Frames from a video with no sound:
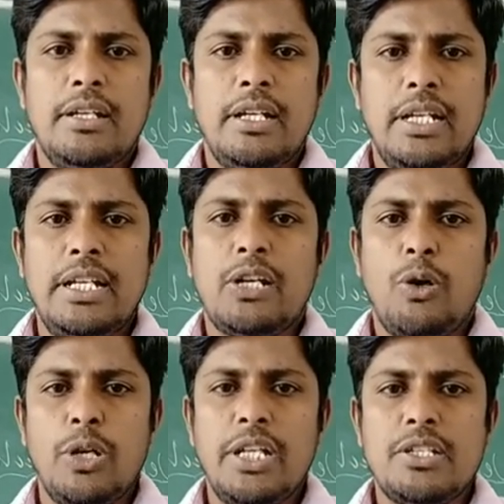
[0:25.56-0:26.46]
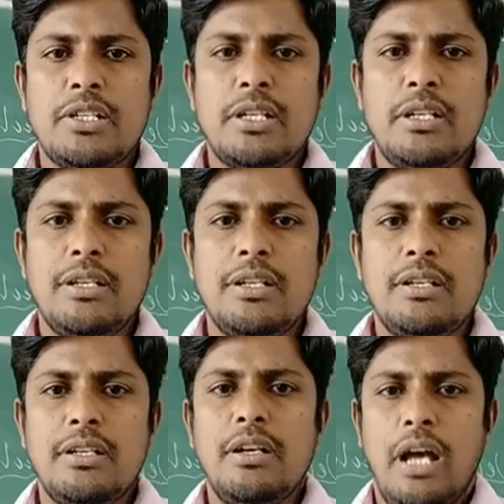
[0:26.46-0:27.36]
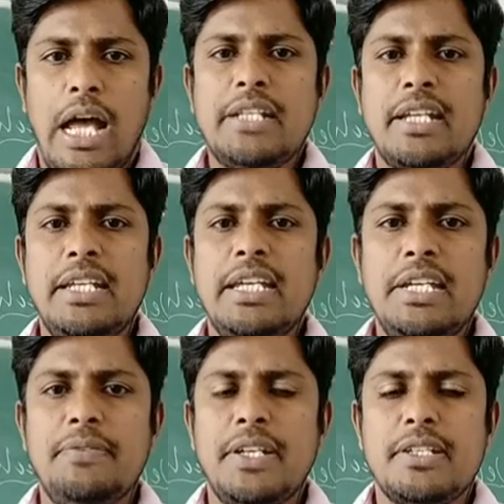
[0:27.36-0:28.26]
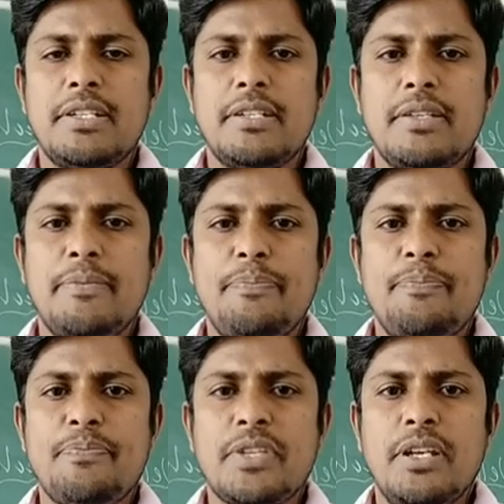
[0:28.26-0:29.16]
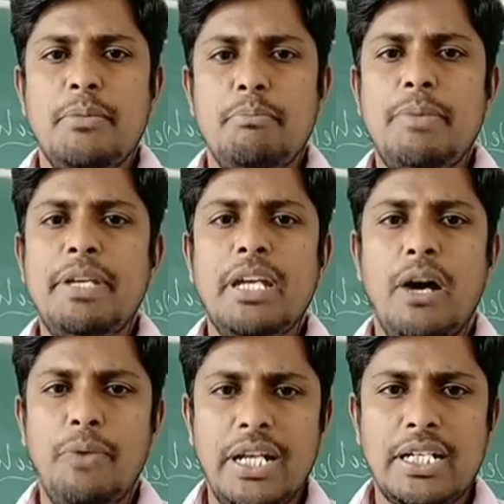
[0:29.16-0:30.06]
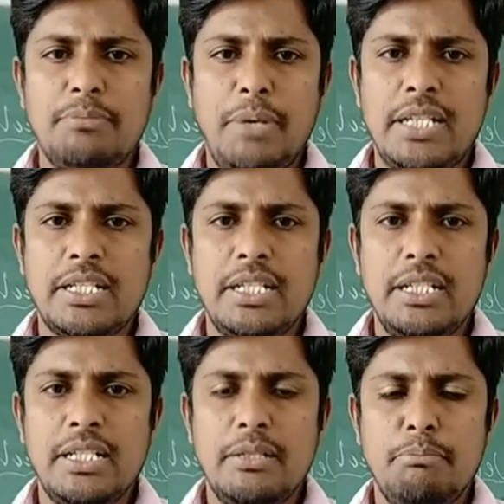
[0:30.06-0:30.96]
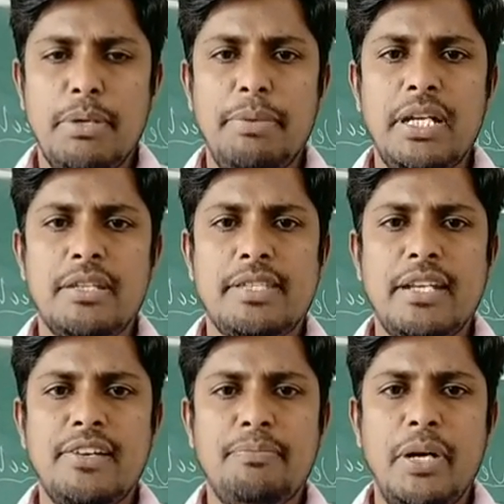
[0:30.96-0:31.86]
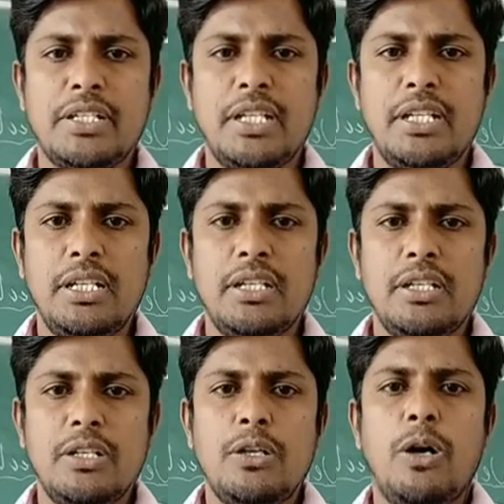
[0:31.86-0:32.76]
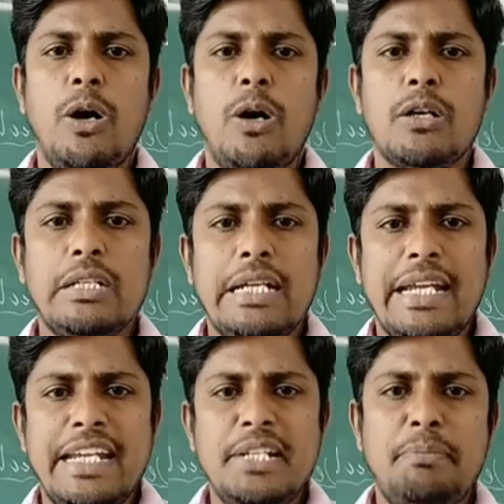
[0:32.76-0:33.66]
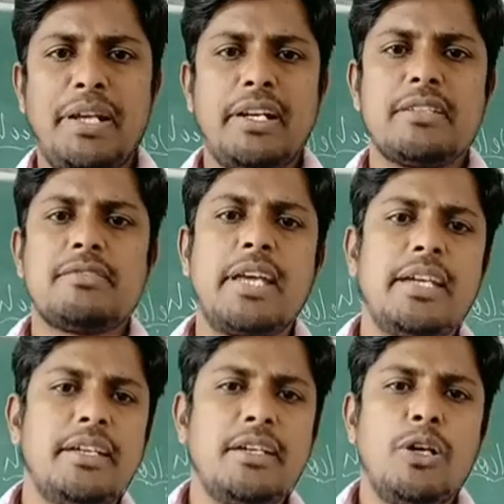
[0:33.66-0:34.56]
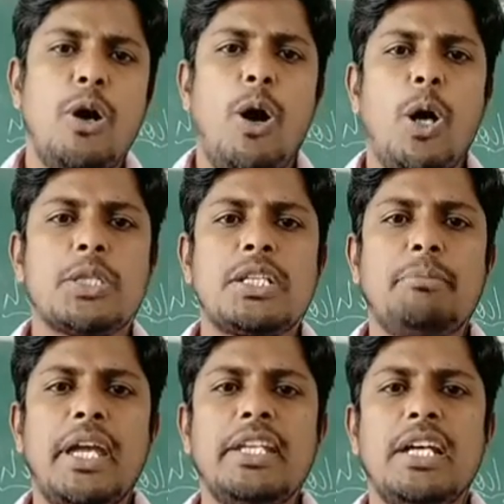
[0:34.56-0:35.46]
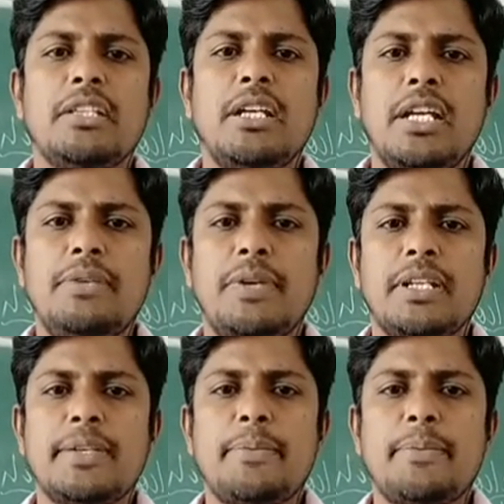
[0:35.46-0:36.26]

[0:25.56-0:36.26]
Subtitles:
in a college, at any event, maybe a welcome party, maybe a send-off party, or Independence Day, or any other event,